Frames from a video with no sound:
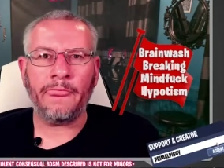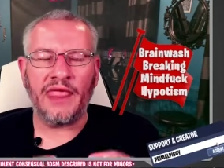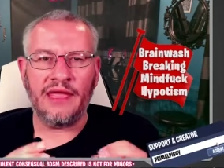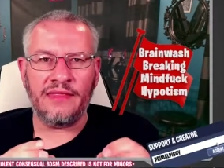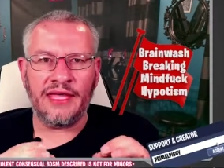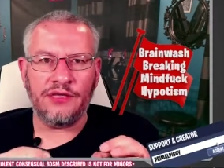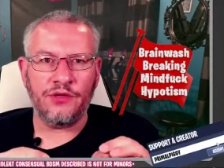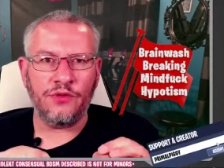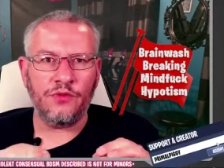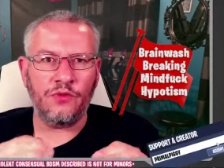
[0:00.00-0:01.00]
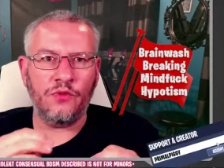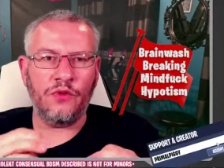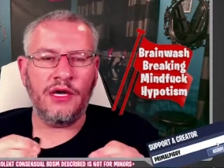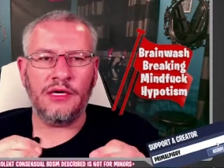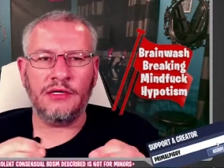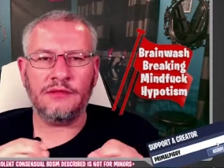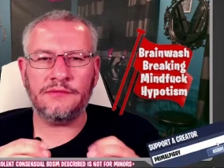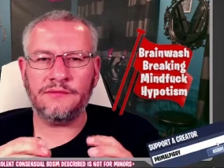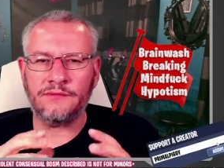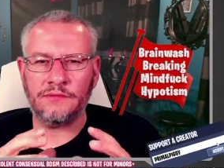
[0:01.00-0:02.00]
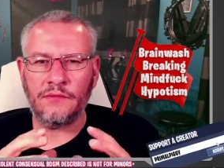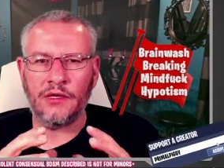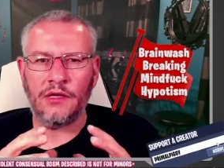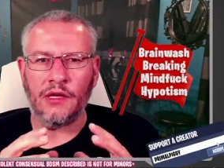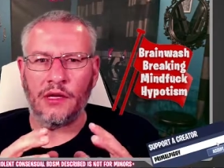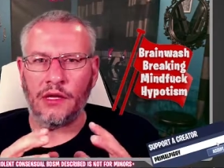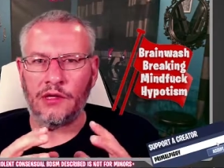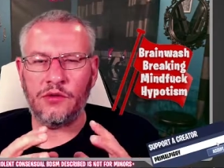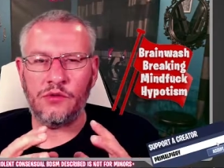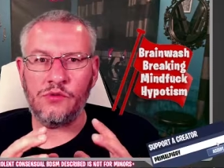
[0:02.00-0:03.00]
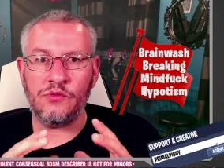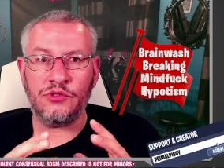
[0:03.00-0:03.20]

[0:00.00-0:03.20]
and that you uh, you